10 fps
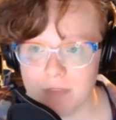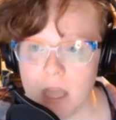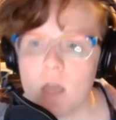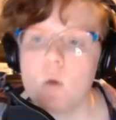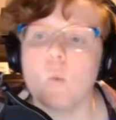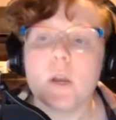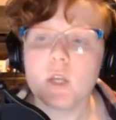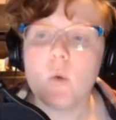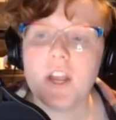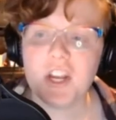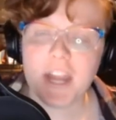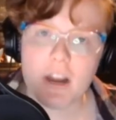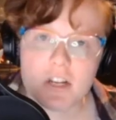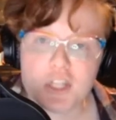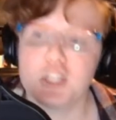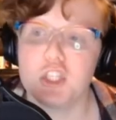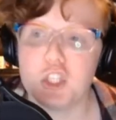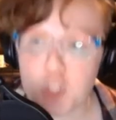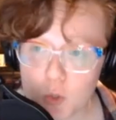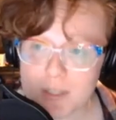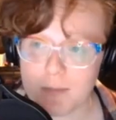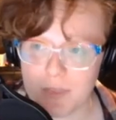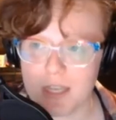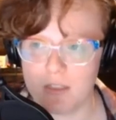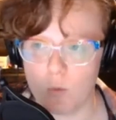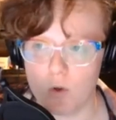When you want your character to do something in the world,